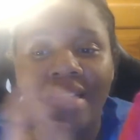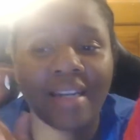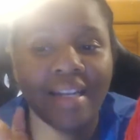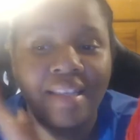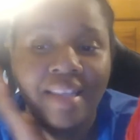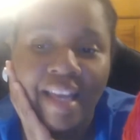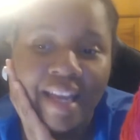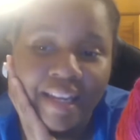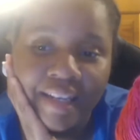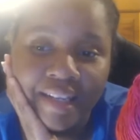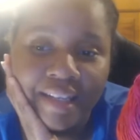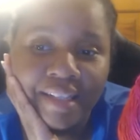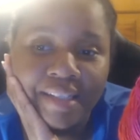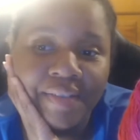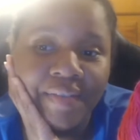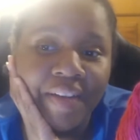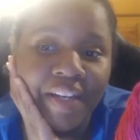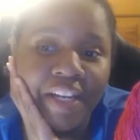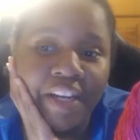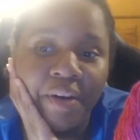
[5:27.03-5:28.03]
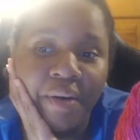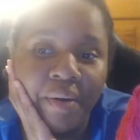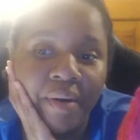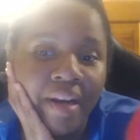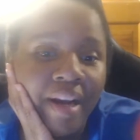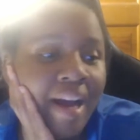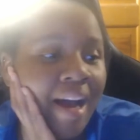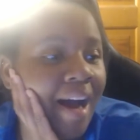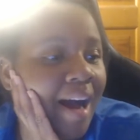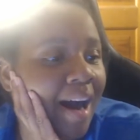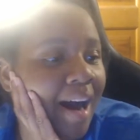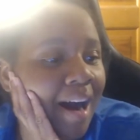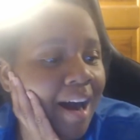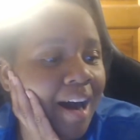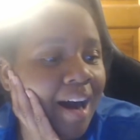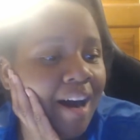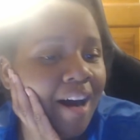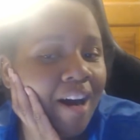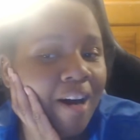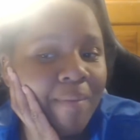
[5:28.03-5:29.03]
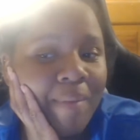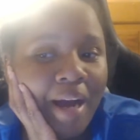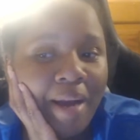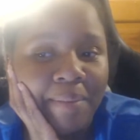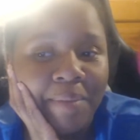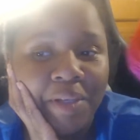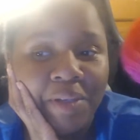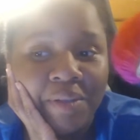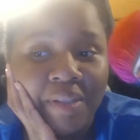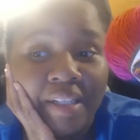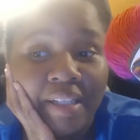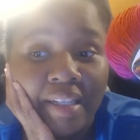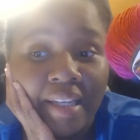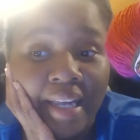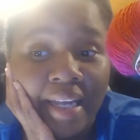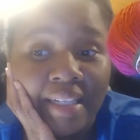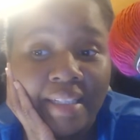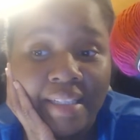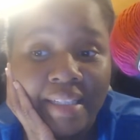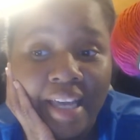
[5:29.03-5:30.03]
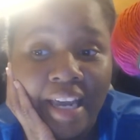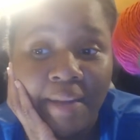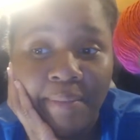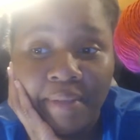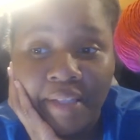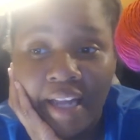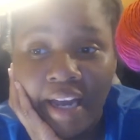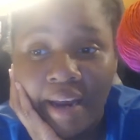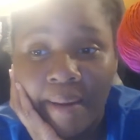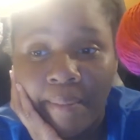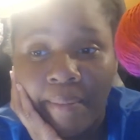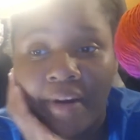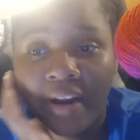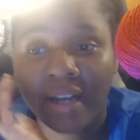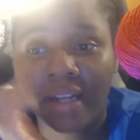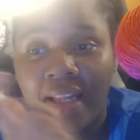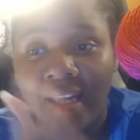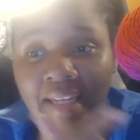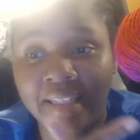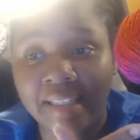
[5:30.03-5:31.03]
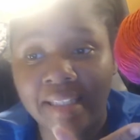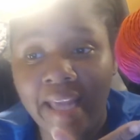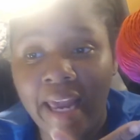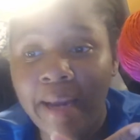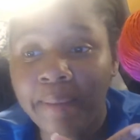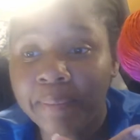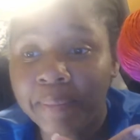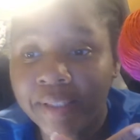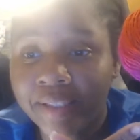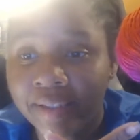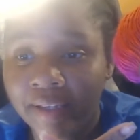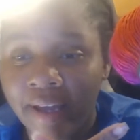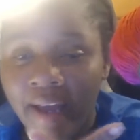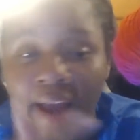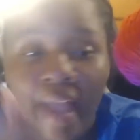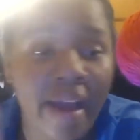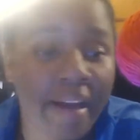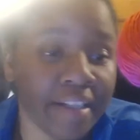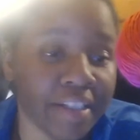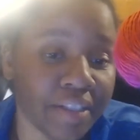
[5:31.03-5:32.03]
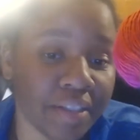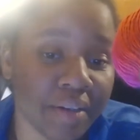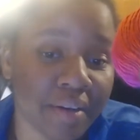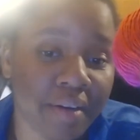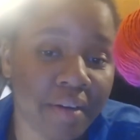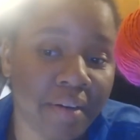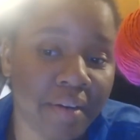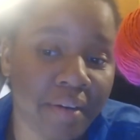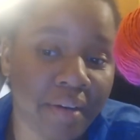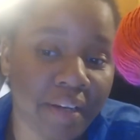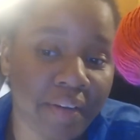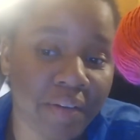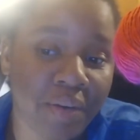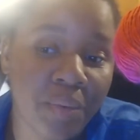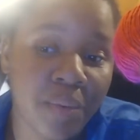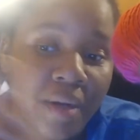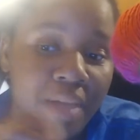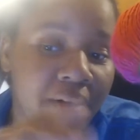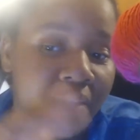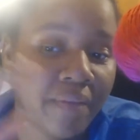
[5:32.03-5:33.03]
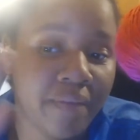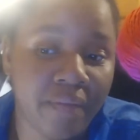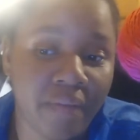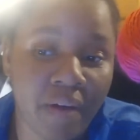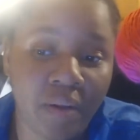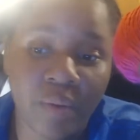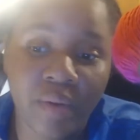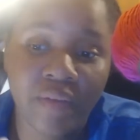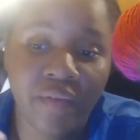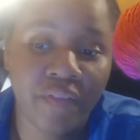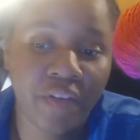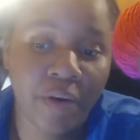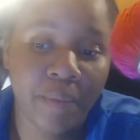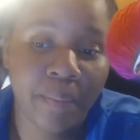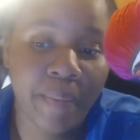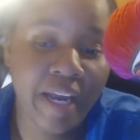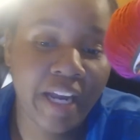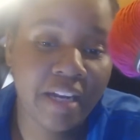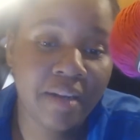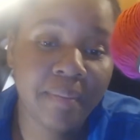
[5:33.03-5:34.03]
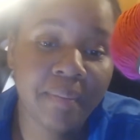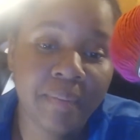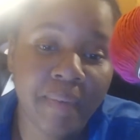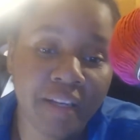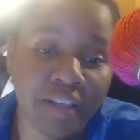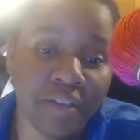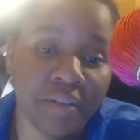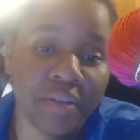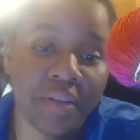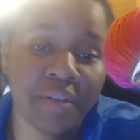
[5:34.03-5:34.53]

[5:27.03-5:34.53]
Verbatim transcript: the end of this video. Um, I'm using Landscapes, Lion Brand Landscapes. So if you want to follow it verbatim, you use